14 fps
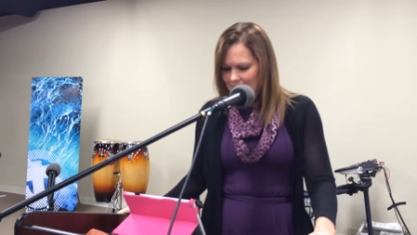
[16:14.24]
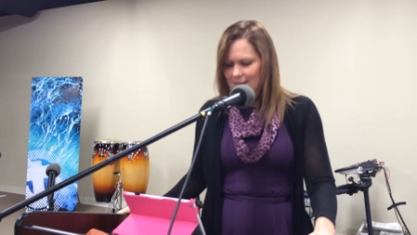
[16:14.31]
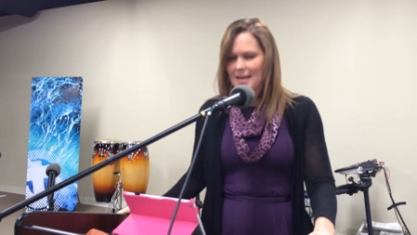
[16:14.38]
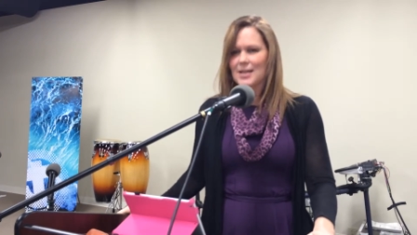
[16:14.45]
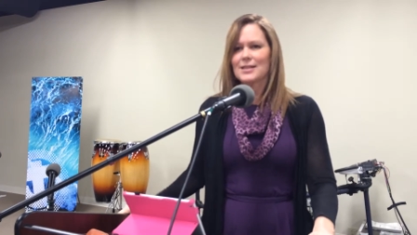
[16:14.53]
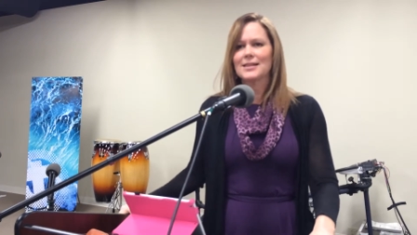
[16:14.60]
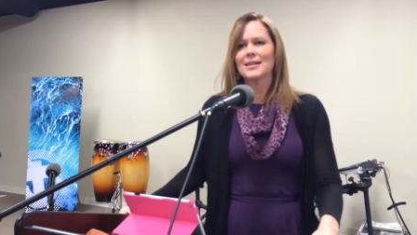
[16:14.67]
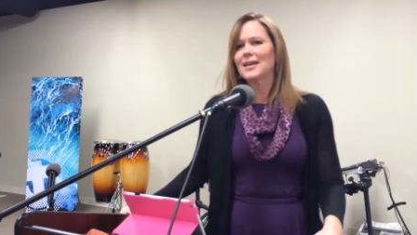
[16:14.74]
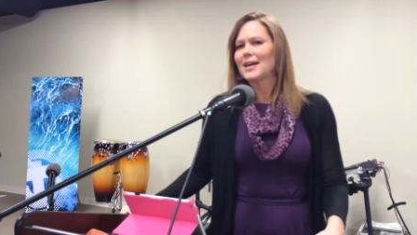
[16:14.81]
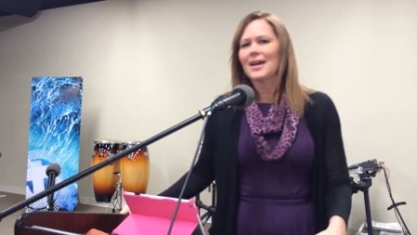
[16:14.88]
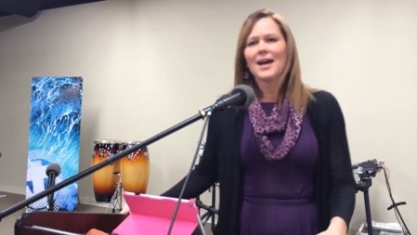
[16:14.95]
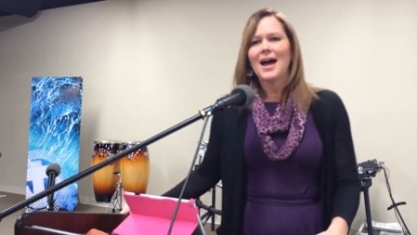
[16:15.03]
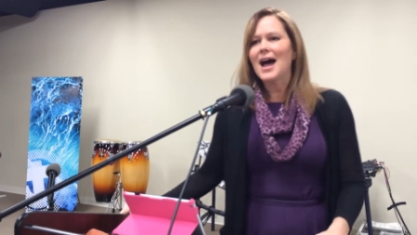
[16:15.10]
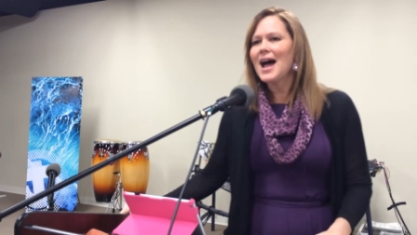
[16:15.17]
the, I,
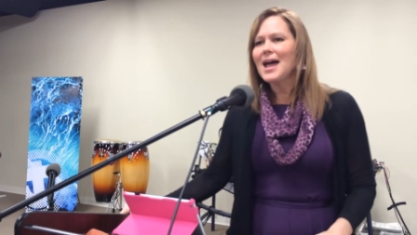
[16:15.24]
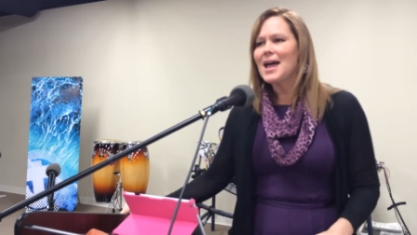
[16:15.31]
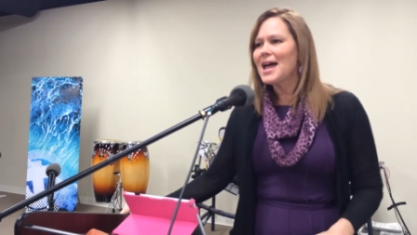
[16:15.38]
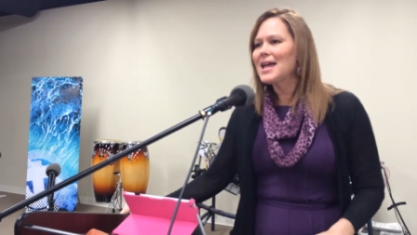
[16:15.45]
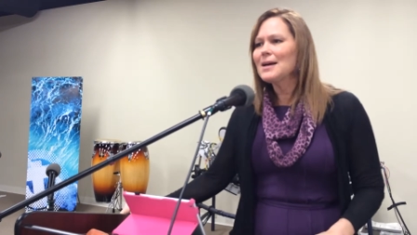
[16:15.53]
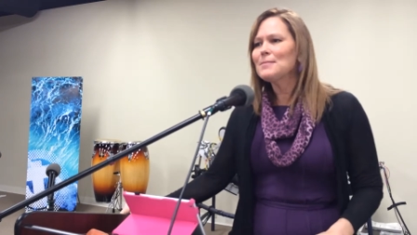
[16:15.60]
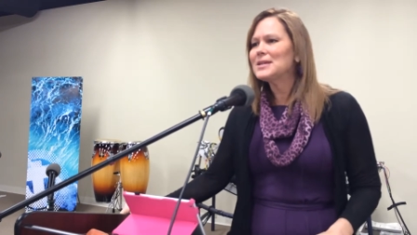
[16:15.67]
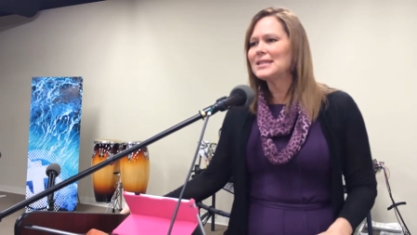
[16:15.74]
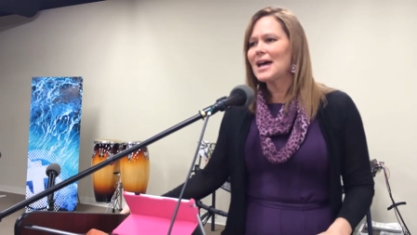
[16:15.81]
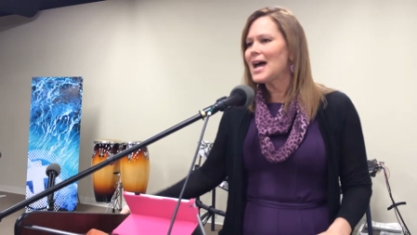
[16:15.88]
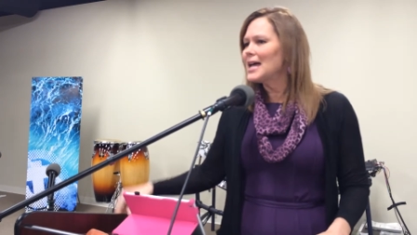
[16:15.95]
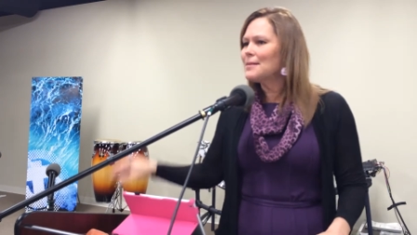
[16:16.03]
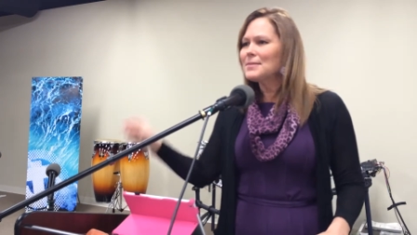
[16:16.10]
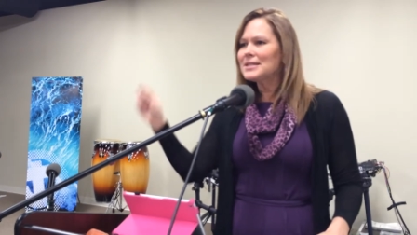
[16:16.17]
I, am
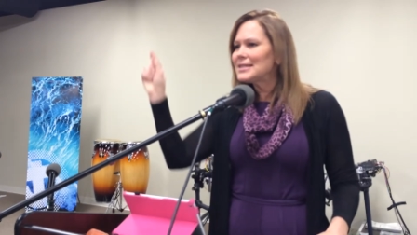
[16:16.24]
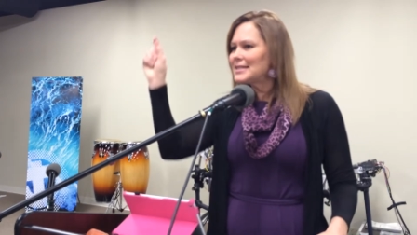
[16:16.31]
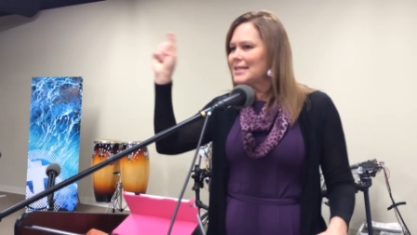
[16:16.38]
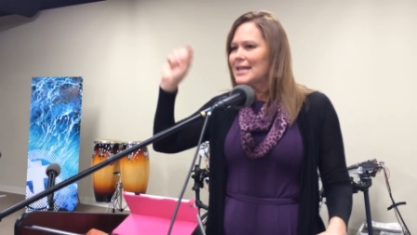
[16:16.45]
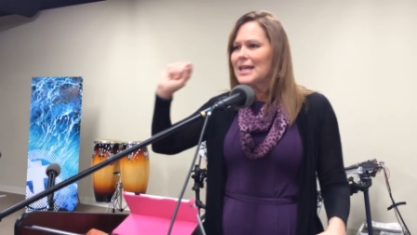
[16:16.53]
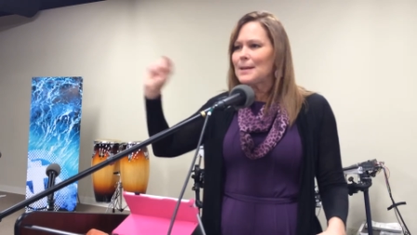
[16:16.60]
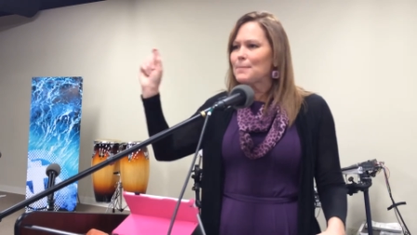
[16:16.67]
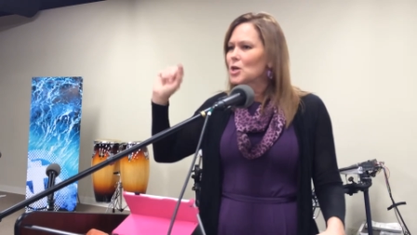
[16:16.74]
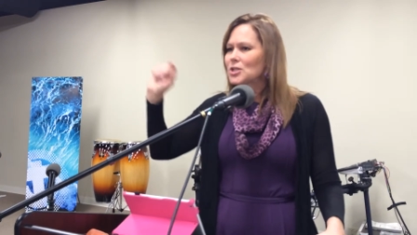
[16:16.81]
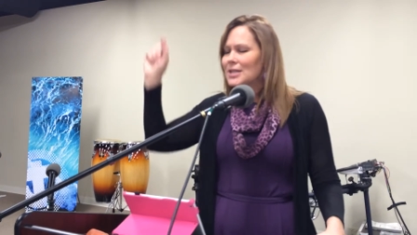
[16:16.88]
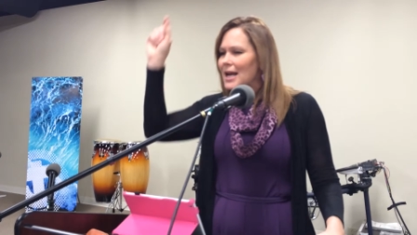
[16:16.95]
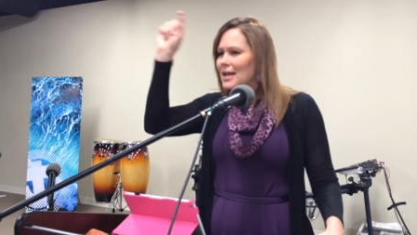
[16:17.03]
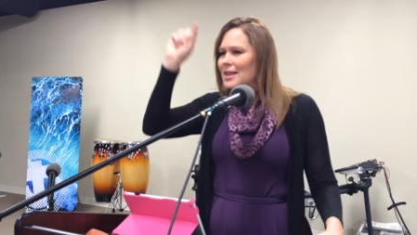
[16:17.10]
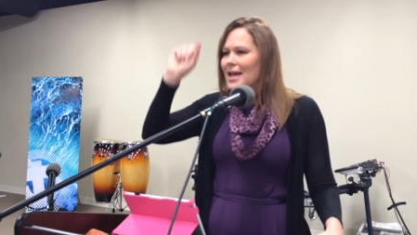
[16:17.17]
a, I am a sticky
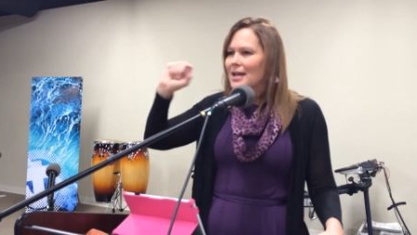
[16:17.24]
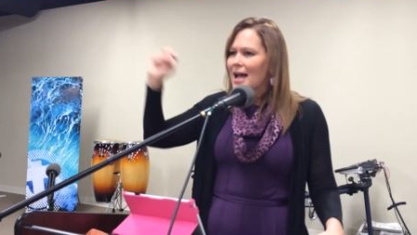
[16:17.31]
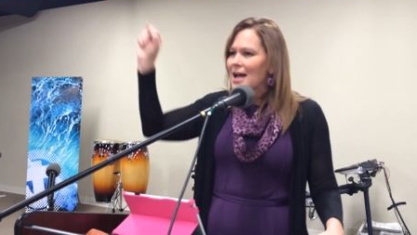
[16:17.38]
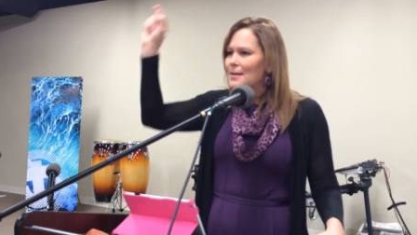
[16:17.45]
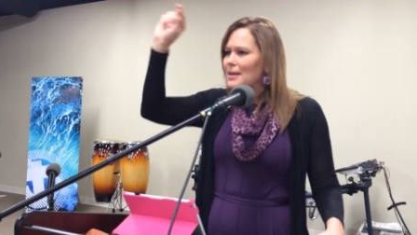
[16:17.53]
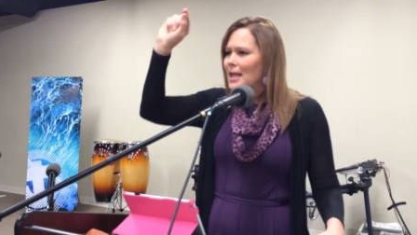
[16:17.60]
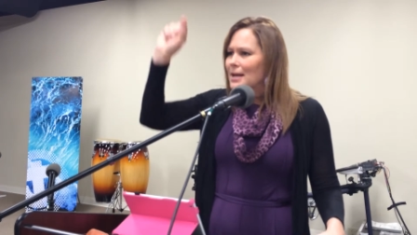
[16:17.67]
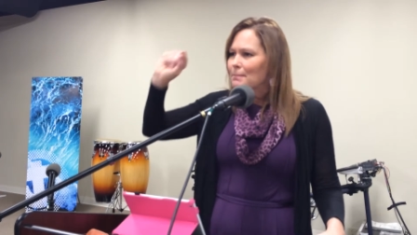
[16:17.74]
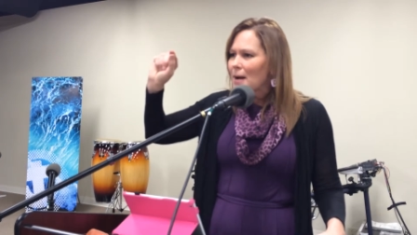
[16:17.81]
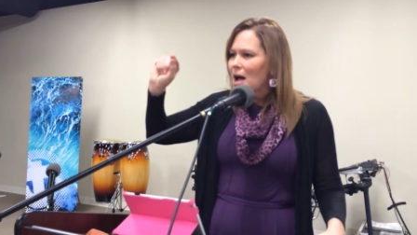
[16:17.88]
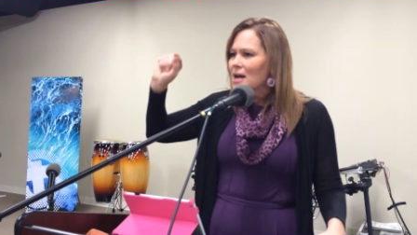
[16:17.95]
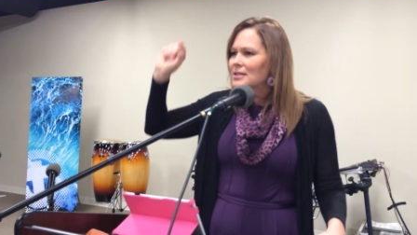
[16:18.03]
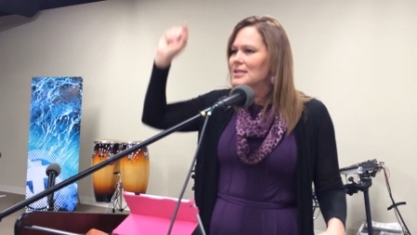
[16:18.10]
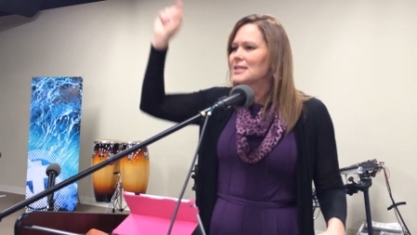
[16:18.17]
person. I like I like
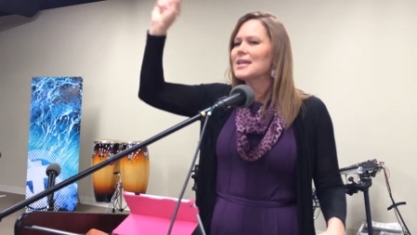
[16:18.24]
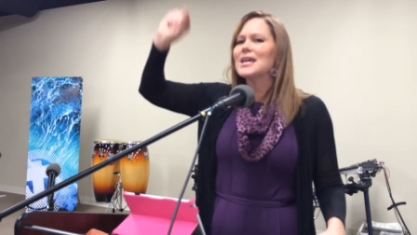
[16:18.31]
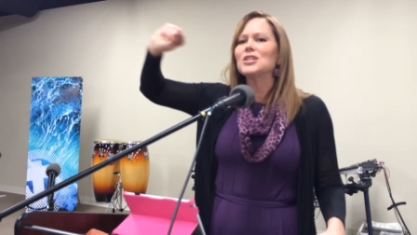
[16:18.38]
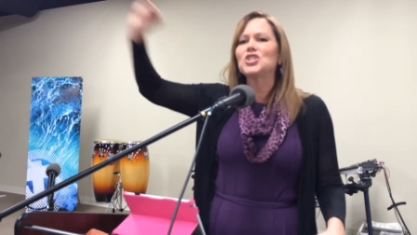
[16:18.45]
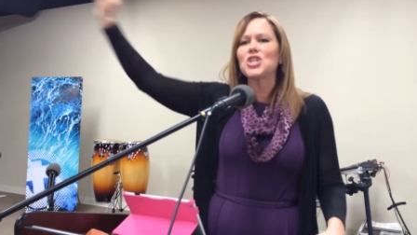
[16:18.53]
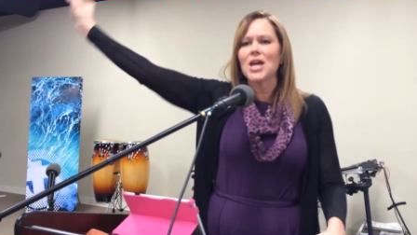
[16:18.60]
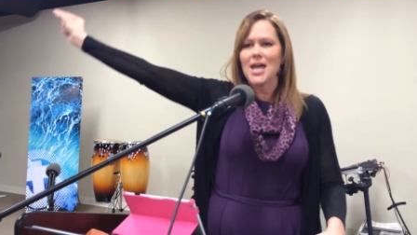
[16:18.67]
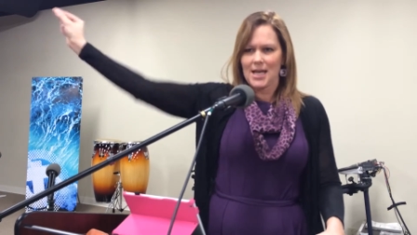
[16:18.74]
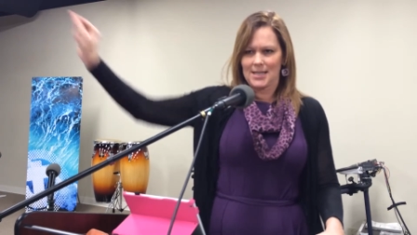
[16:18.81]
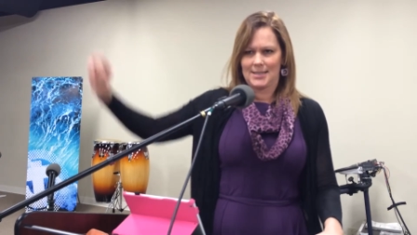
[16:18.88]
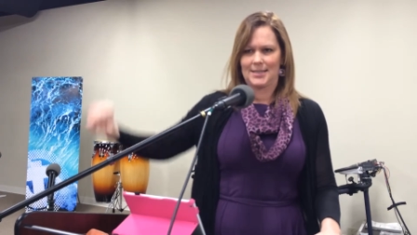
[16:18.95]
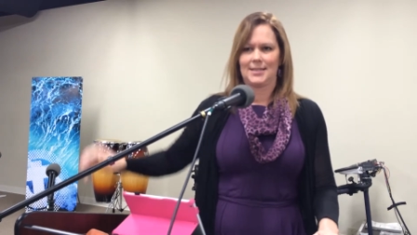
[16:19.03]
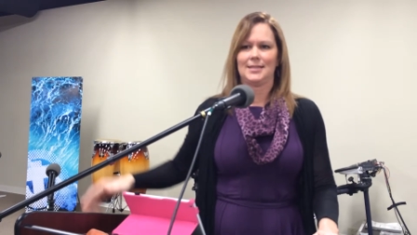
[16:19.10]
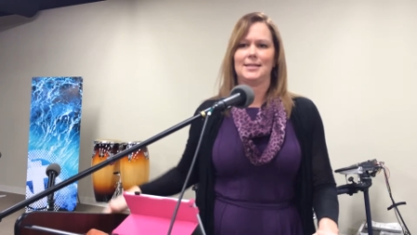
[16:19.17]
boxes and
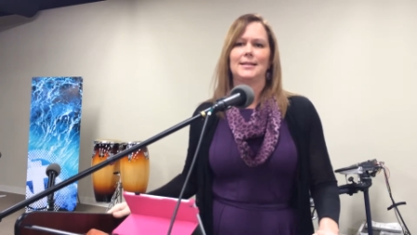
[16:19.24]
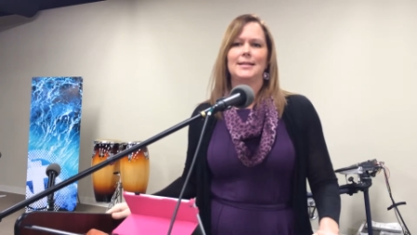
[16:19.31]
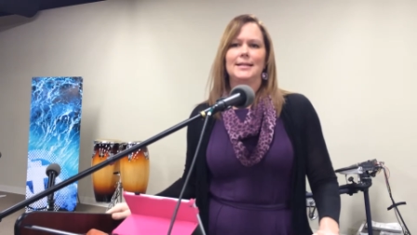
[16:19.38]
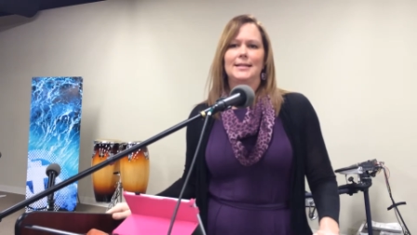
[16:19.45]
checks.